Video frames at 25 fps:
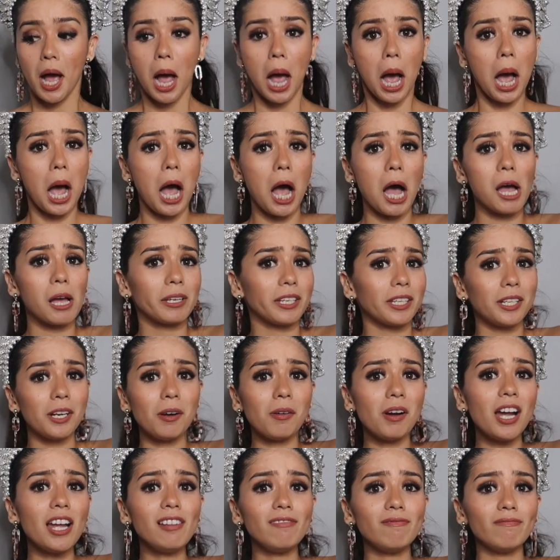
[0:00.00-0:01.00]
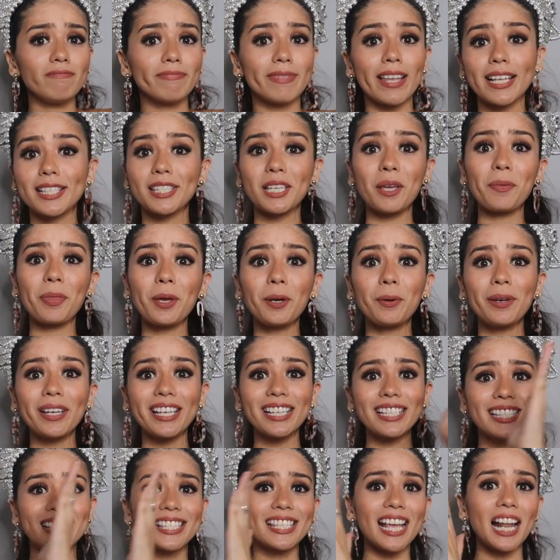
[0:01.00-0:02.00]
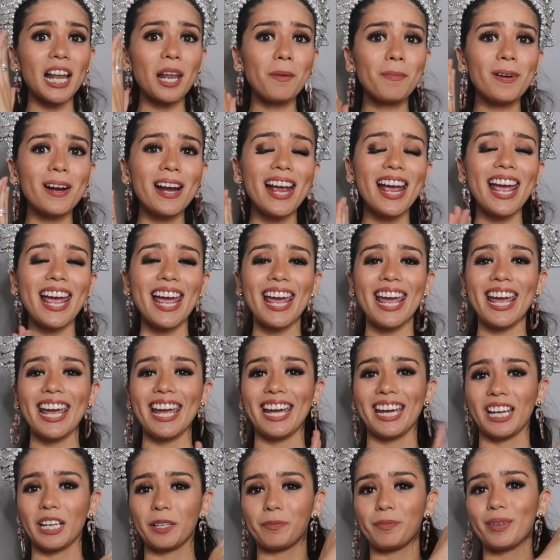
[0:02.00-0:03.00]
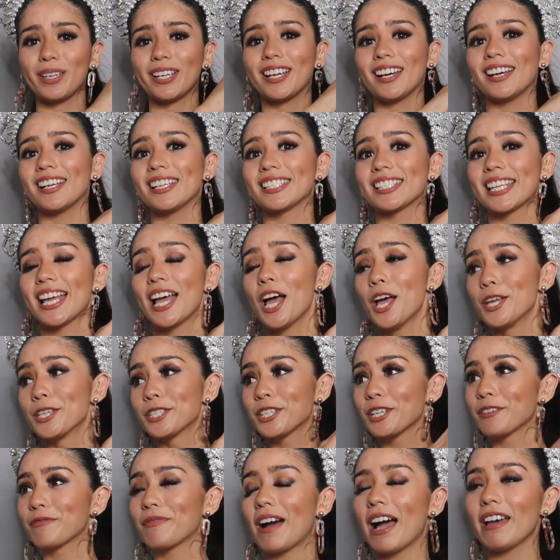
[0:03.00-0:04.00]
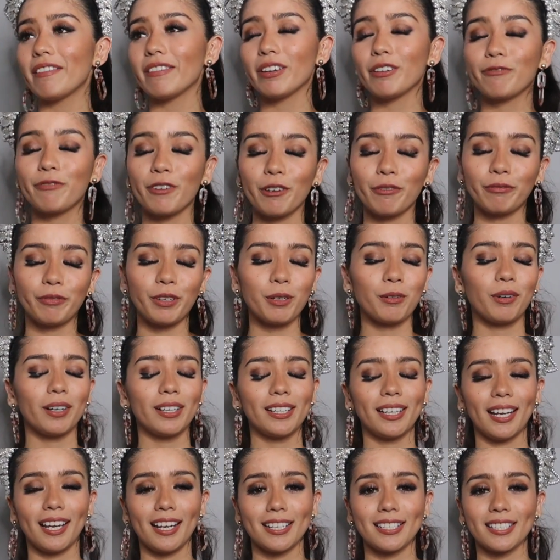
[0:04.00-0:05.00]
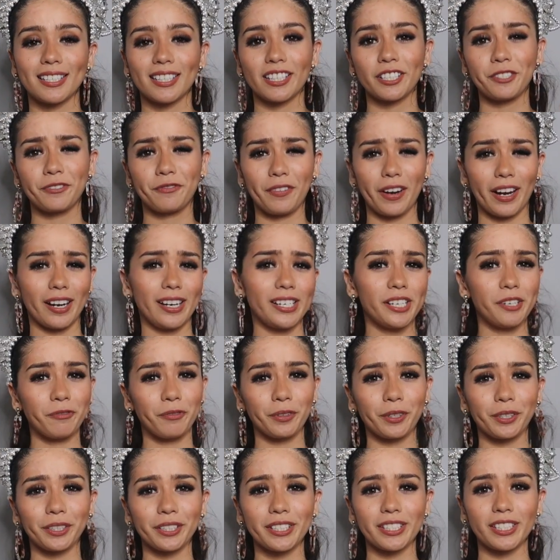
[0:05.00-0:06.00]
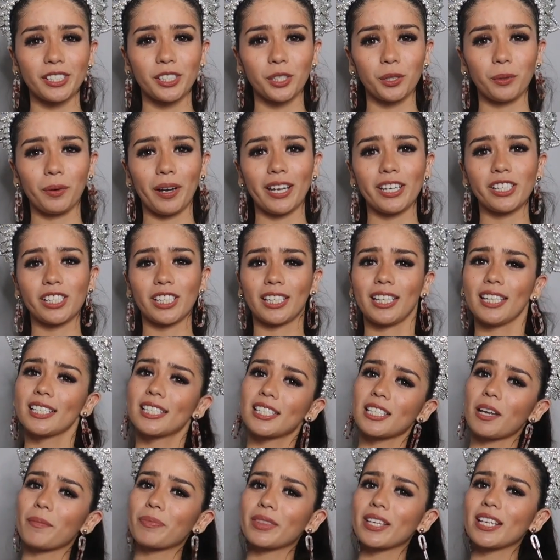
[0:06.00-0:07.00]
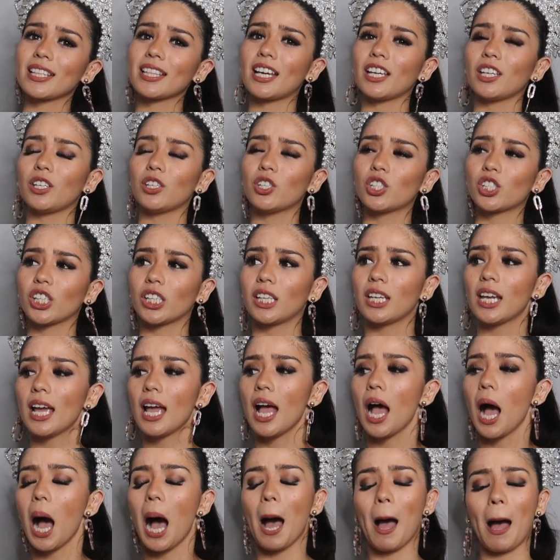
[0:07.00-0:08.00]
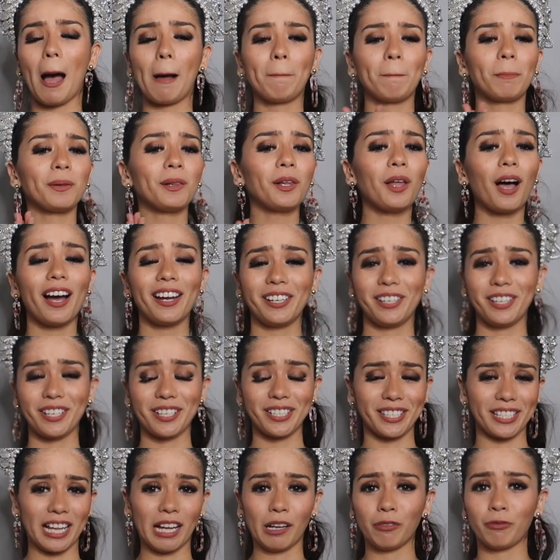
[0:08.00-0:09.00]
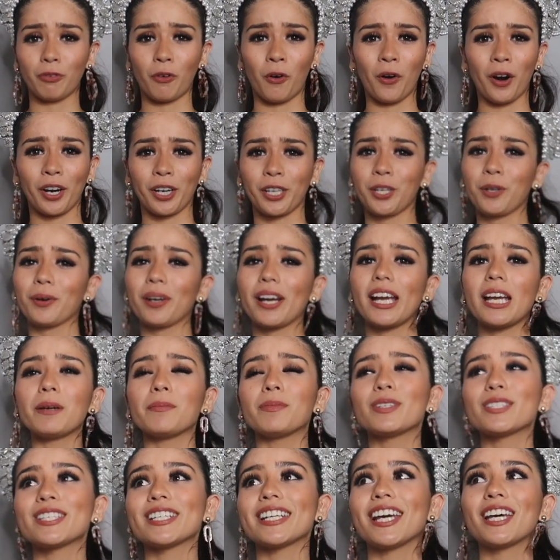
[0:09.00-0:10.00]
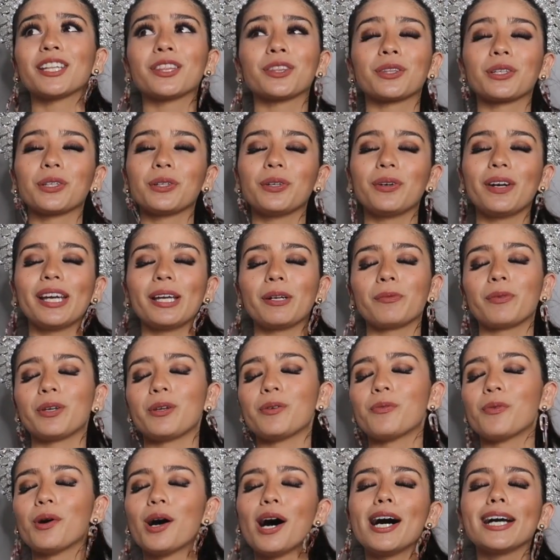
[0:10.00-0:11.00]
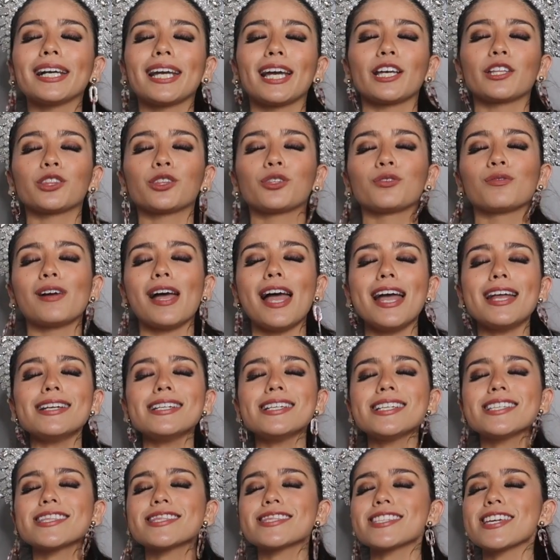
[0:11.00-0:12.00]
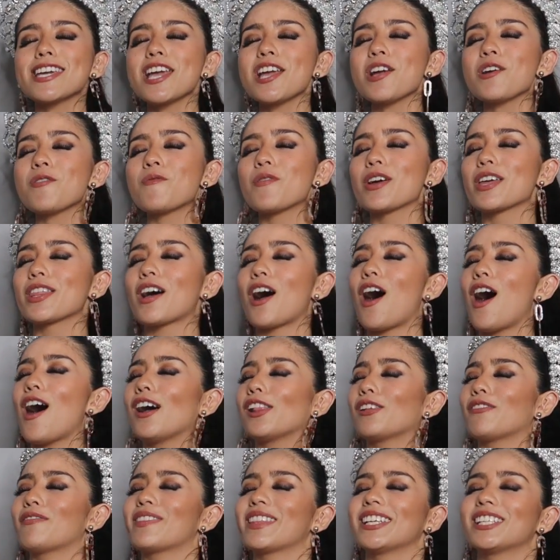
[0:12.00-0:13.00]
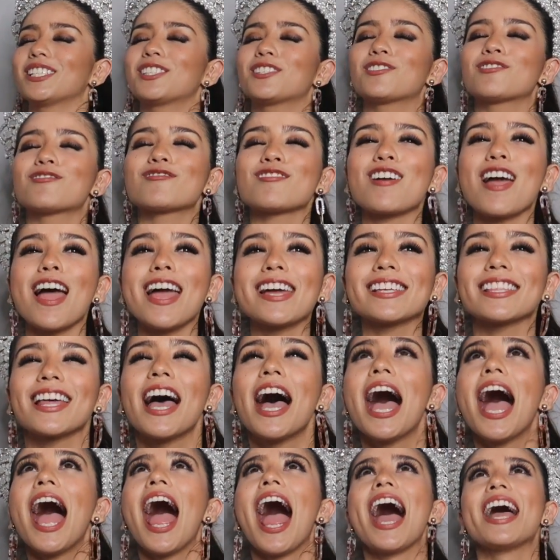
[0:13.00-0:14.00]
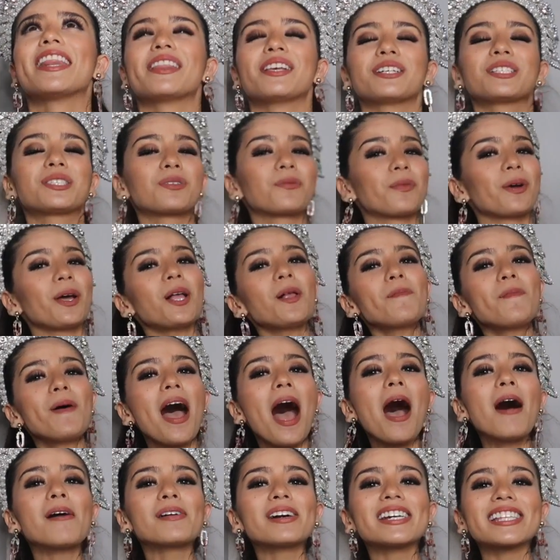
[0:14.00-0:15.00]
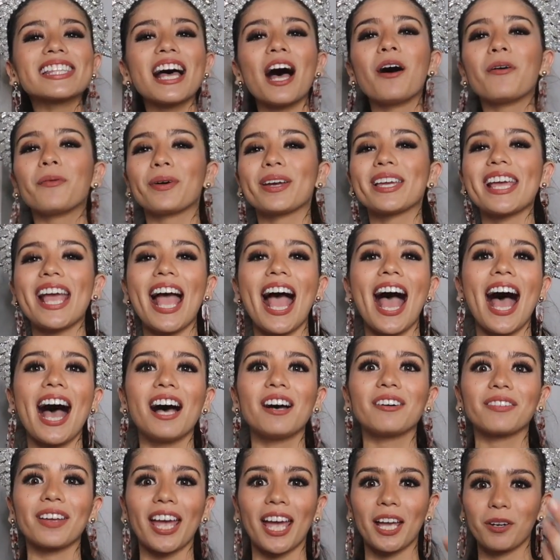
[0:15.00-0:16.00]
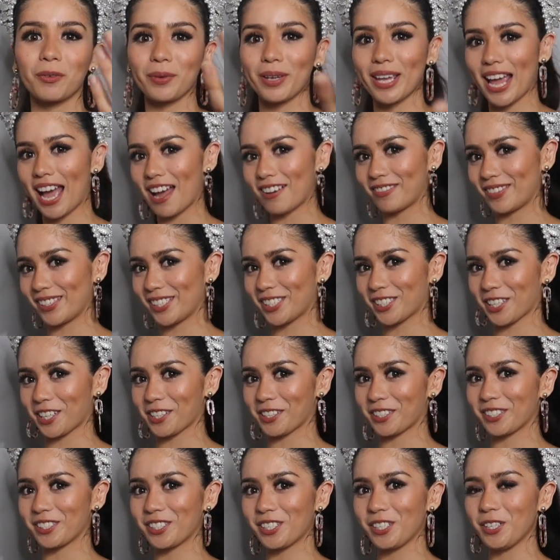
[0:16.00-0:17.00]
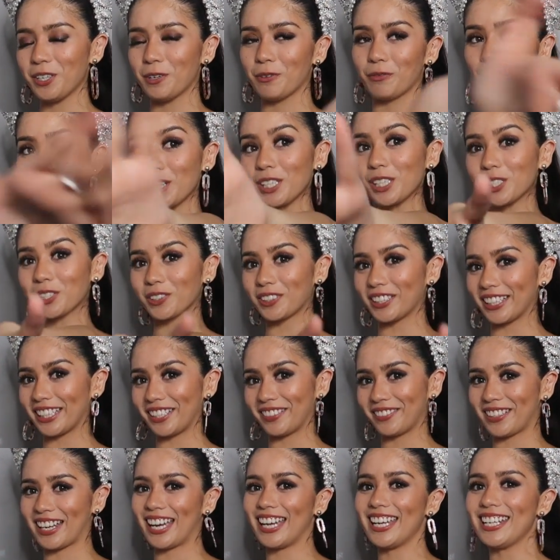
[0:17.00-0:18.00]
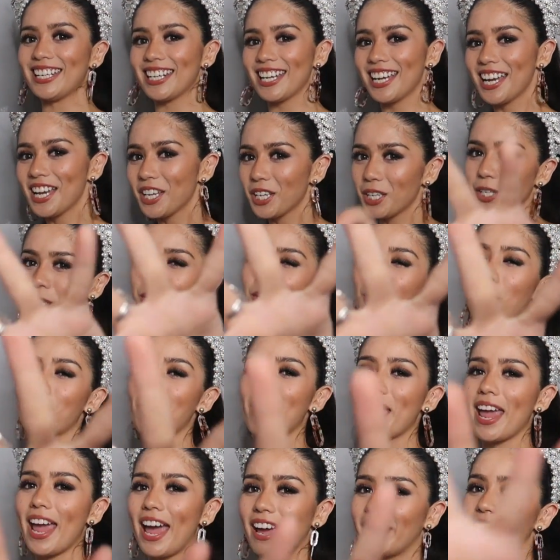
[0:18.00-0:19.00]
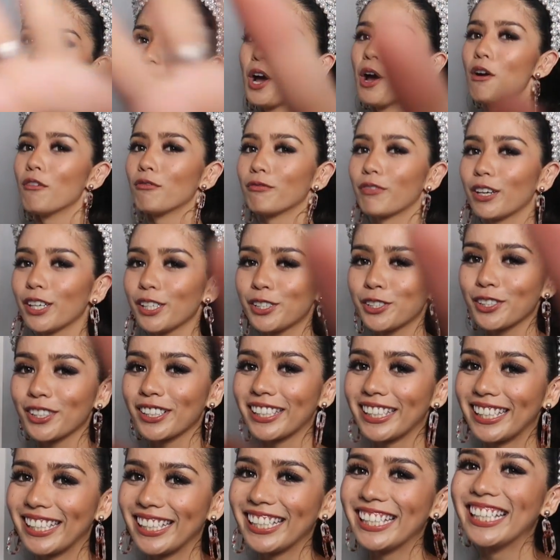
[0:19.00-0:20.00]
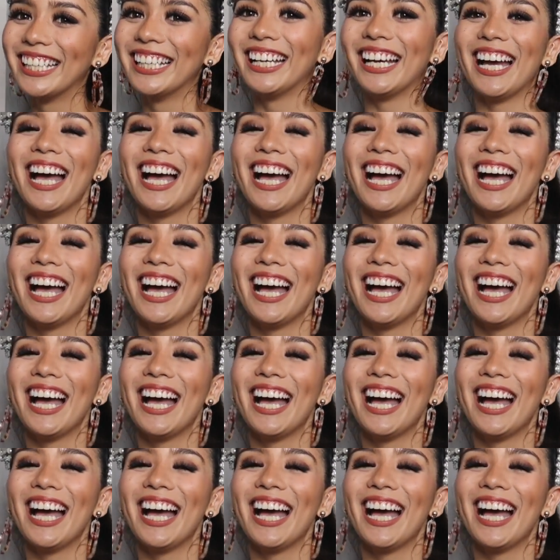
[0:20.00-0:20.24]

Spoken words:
You know what? That's something we can celebrate because surviving 51 days in this very difficult situation is something that you should applaud yourself for. You were able to get through it. We will get through anything with all of this strength and this willpower that we have, and we have each other too, virtually, right? You can hold my hand, virtually.